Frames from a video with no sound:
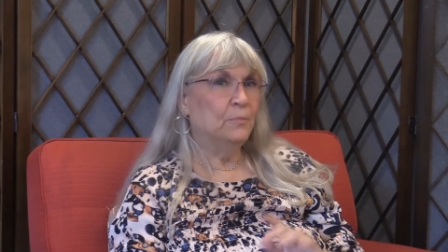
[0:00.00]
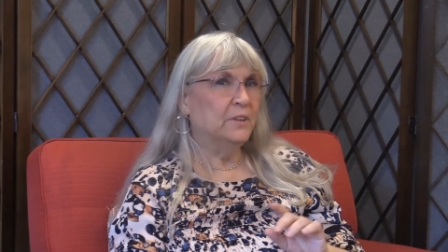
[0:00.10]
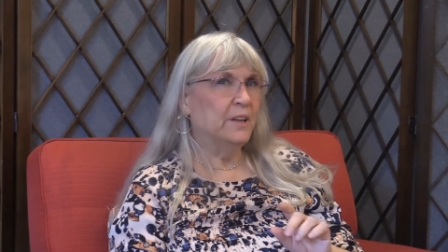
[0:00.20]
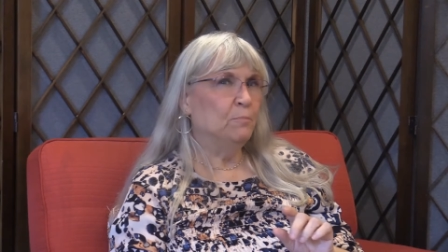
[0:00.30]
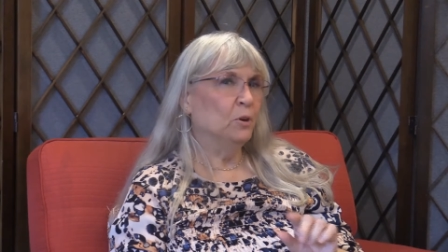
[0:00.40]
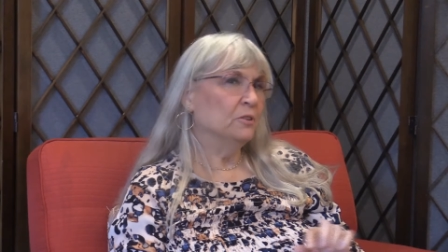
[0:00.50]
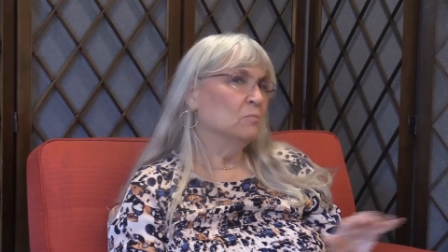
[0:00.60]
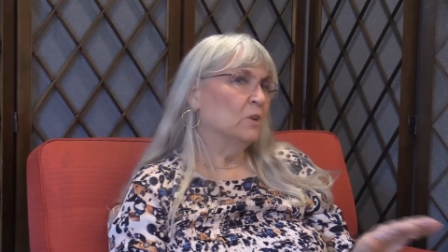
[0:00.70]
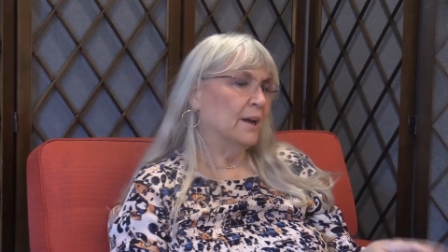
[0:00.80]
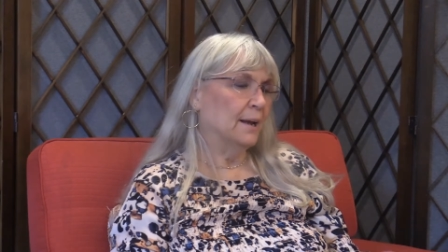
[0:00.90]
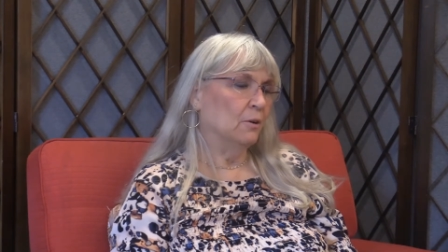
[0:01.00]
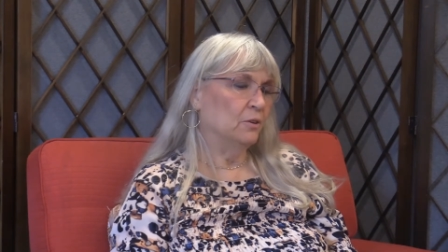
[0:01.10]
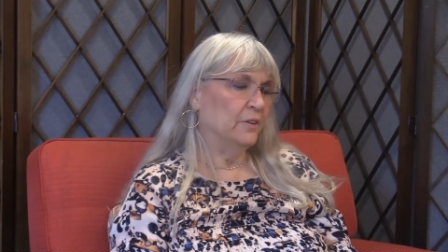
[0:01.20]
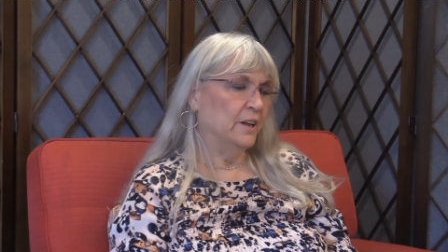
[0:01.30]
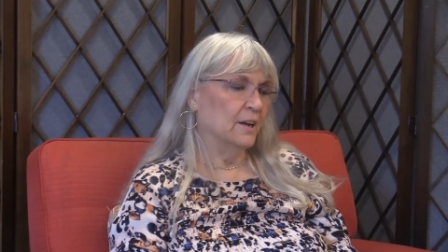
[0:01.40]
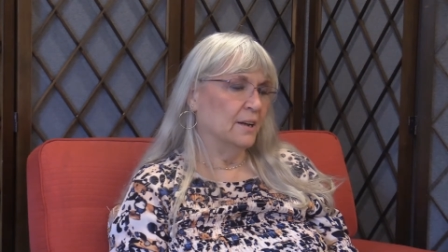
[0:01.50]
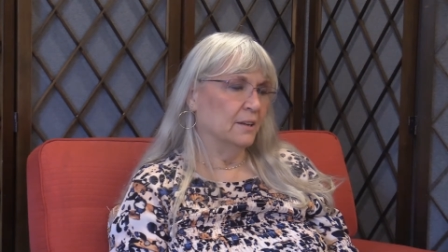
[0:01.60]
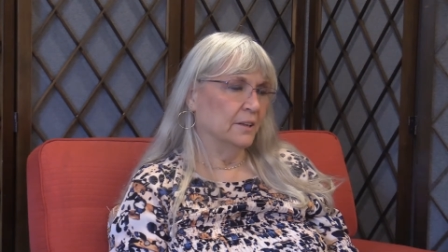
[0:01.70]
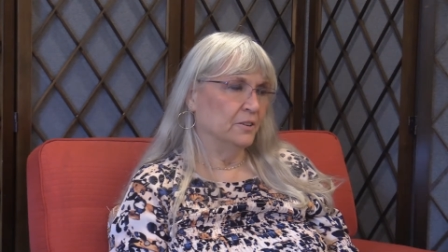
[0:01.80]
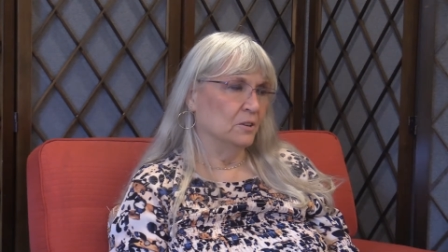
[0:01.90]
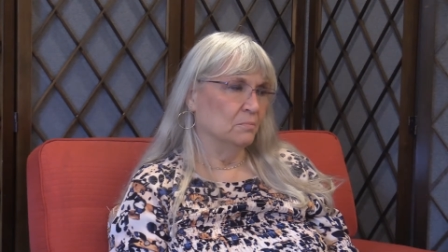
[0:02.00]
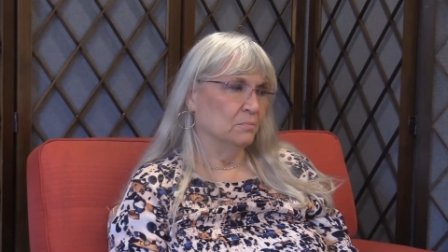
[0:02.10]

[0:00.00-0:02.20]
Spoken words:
Did they put them right out, or did they kind of let them